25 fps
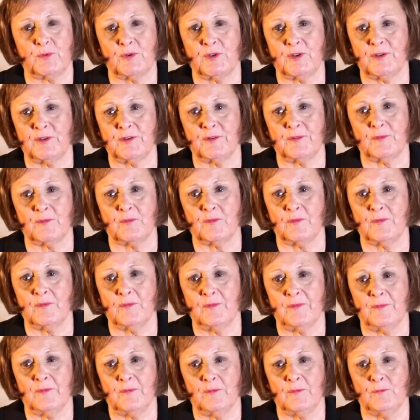
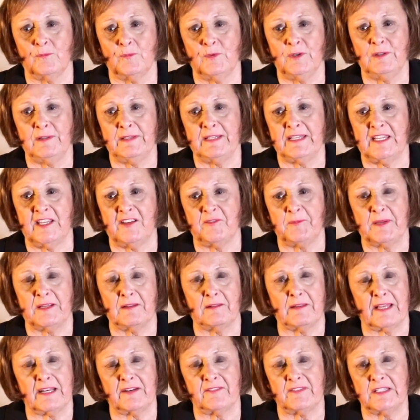really gave me
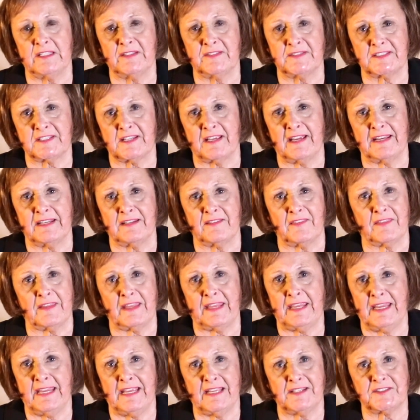a lot of insight, and
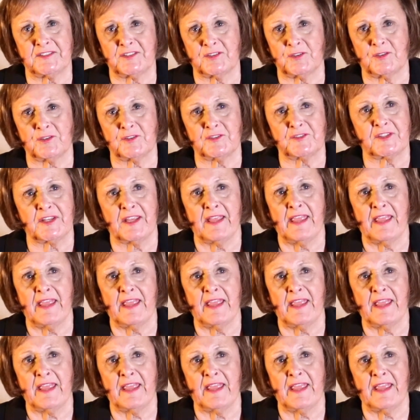the answers.